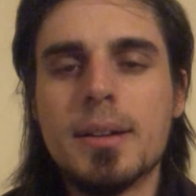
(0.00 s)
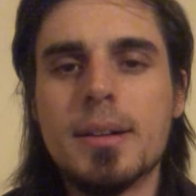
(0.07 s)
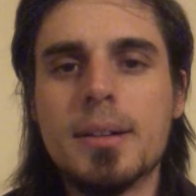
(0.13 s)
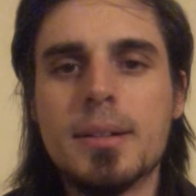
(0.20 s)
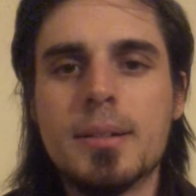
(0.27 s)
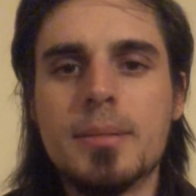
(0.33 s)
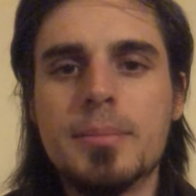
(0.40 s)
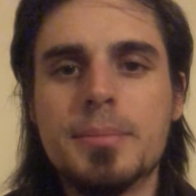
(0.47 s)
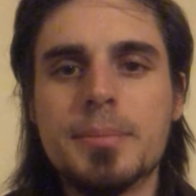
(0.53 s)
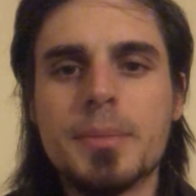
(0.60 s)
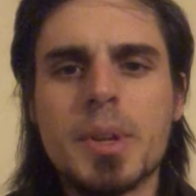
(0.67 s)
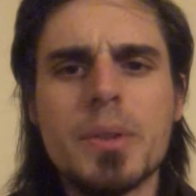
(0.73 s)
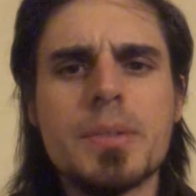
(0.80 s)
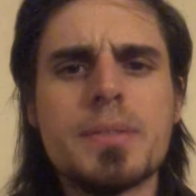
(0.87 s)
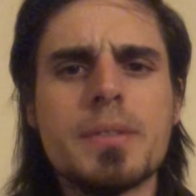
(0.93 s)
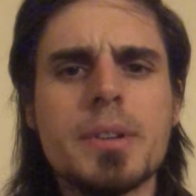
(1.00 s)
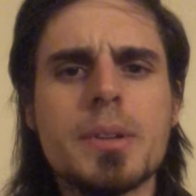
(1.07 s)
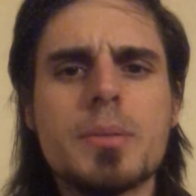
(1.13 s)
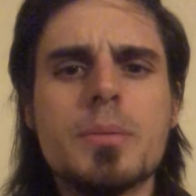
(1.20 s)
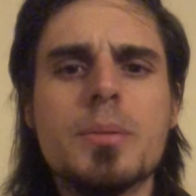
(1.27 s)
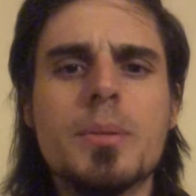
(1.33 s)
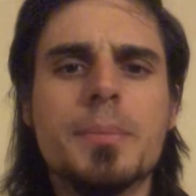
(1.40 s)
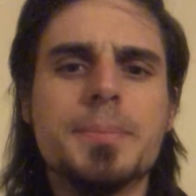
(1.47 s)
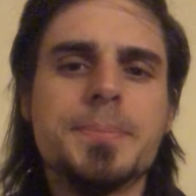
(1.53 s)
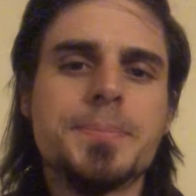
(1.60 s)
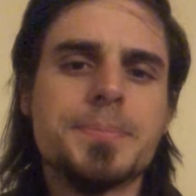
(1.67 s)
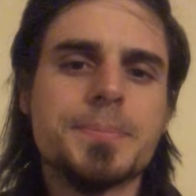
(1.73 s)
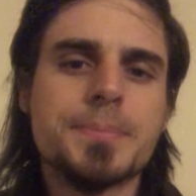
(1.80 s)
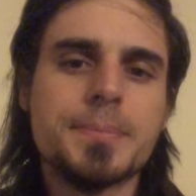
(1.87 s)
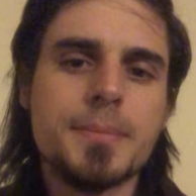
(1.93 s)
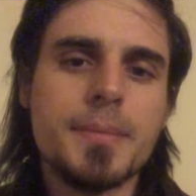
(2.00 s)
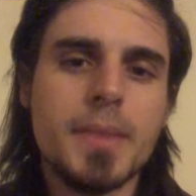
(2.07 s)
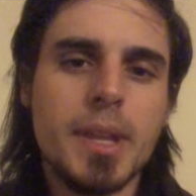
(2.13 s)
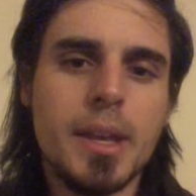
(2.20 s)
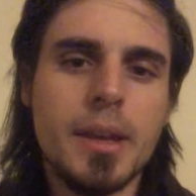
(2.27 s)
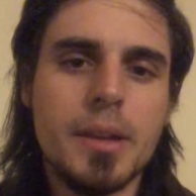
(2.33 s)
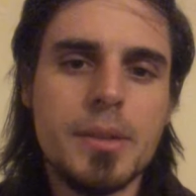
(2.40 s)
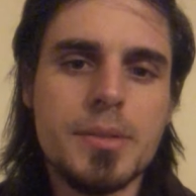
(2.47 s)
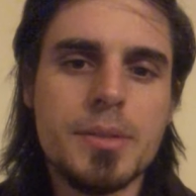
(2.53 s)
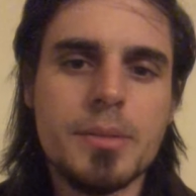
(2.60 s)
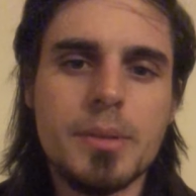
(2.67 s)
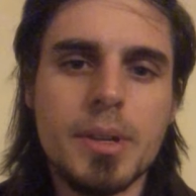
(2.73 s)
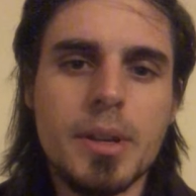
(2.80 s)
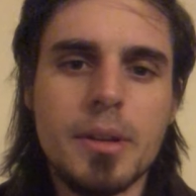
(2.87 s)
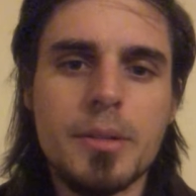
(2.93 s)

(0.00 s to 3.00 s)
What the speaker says: But it was very cool, and so